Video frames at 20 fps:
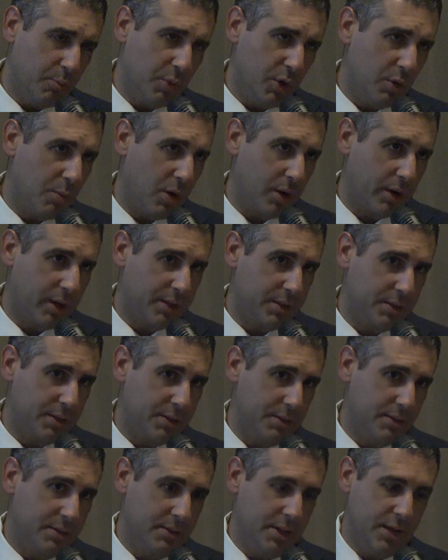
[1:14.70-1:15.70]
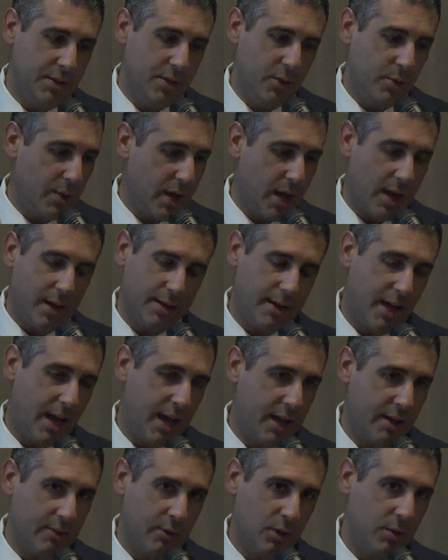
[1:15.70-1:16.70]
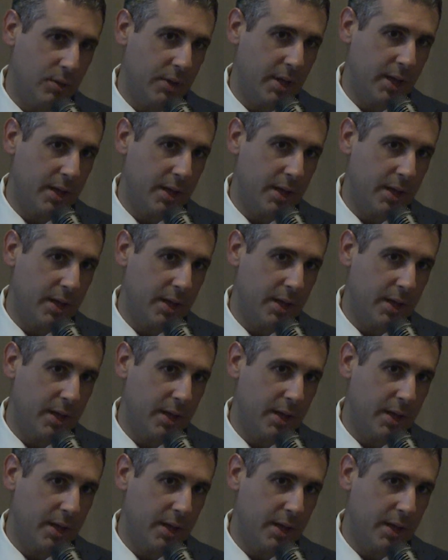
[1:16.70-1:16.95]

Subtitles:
Bull markets, they do not die of old